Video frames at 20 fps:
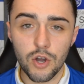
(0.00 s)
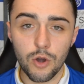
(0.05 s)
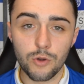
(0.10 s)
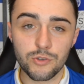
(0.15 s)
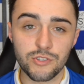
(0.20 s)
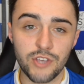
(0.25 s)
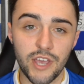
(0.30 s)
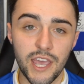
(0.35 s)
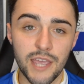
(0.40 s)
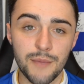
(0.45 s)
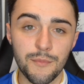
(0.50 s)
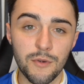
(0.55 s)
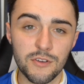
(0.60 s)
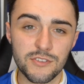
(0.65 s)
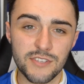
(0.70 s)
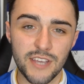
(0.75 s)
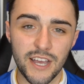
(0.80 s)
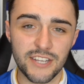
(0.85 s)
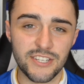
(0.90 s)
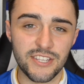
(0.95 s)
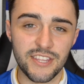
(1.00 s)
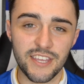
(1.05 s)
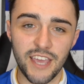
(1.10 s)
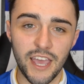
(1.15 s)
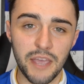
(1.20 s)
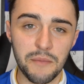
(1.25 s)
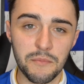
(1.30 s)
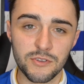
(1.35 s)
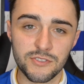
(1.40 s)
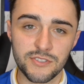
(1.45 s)
Also, Amos, I actually
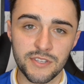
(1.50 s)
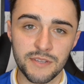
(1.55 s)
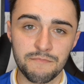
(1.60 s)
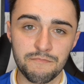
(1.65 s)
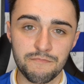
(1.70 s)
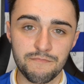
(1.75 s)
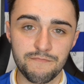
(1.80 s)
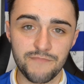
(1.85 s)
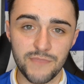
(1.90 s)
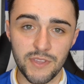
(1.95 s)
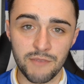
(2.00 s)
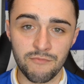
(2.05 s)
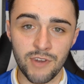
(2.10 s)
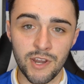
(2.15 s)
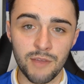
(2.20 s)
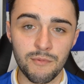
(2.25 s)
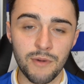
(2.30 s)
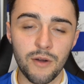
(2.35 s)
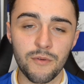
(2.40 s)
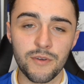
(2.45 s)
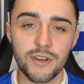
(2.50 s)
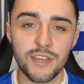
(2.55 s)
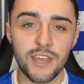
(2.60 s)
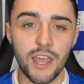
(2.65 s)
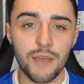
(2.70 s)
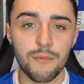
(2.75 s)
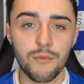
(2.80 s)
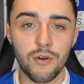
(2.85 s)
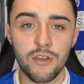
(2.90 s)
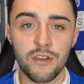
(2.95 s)
think Amos did really well when he
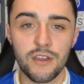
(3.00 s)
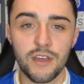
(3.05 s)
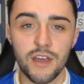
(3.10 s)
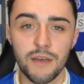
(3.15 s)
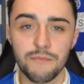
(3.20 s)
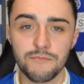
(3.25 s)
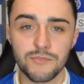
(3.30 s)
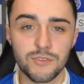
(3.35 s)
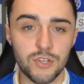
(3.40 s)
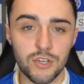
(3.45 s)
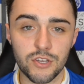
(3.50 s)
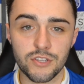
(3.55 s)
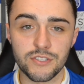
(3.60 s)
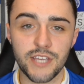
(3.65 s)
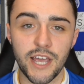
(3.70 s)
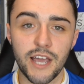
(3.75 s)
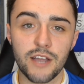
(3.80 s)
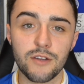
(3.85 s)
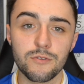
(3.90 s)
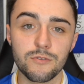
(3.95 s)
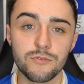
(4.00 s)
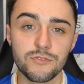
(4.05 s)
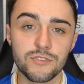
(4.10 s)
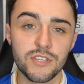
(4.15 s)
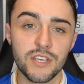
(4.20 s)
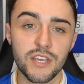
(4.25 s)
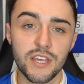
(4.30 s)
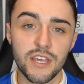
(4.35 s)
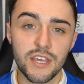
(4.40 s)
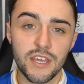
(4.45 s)
came on, some good tackles,